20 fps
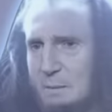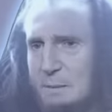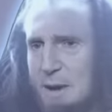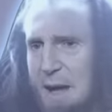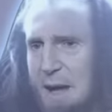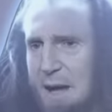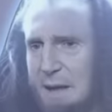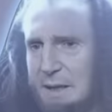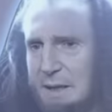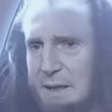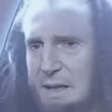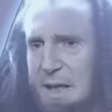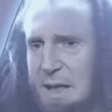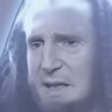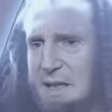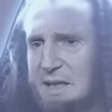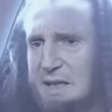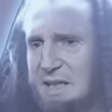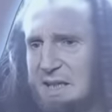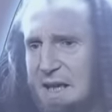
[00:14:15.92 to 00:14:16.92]
man get
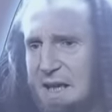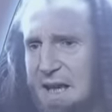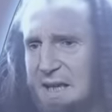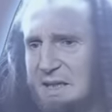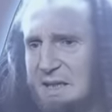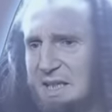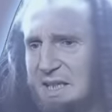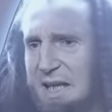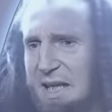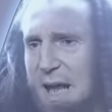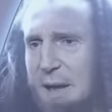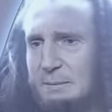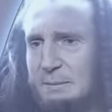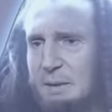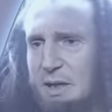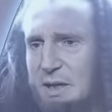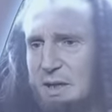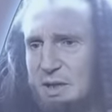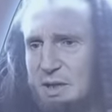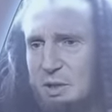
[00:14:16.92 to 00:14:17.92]
his neck snapped
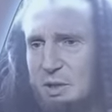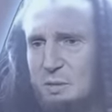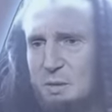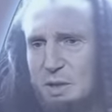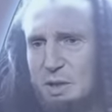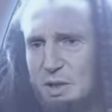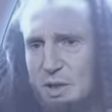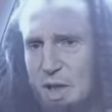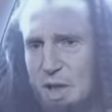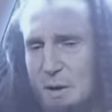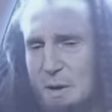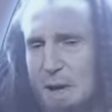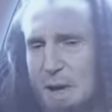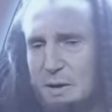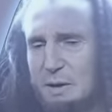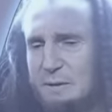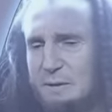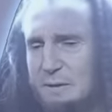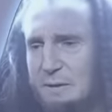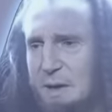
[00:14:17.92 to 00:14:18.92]
because you wouldn't go
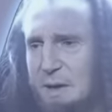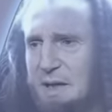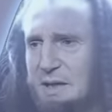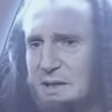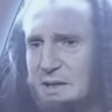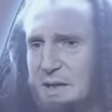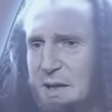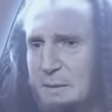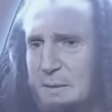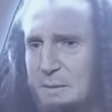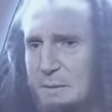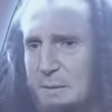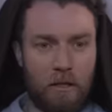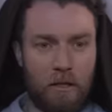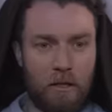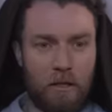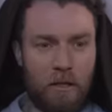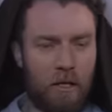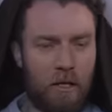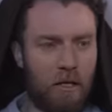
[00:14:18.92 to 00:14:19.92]
out and face him.
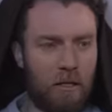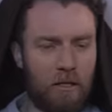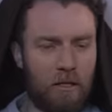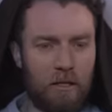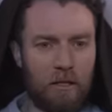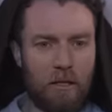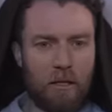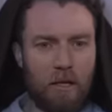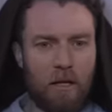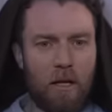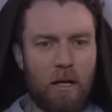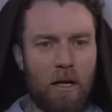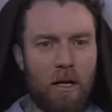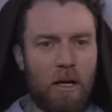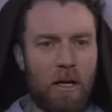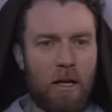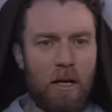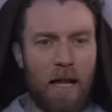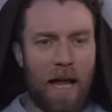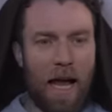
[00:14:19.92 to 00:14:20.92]
Huh?
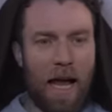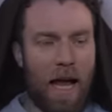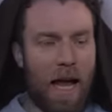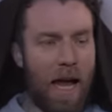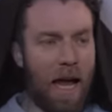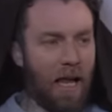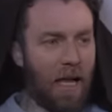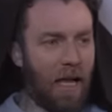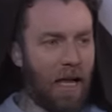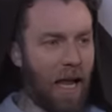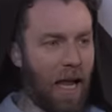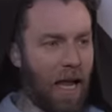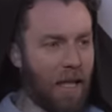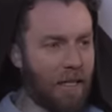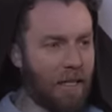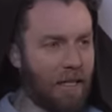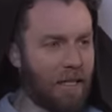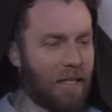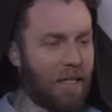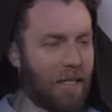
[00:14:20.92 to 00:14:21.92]

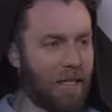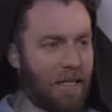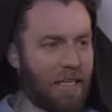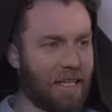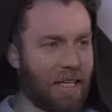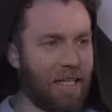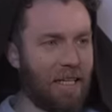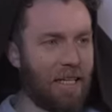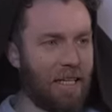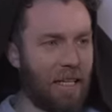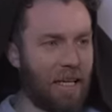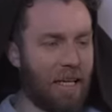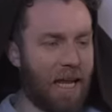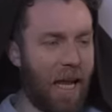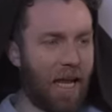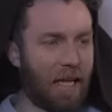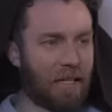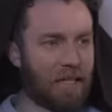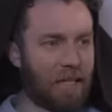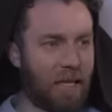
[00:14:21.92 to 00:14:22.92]
Anakin did the
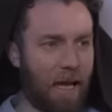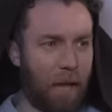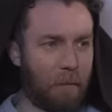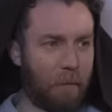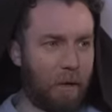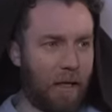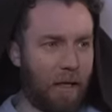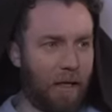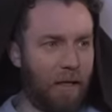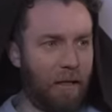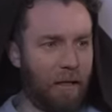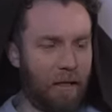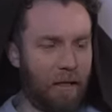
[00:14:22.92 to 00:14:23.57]
neck snapping.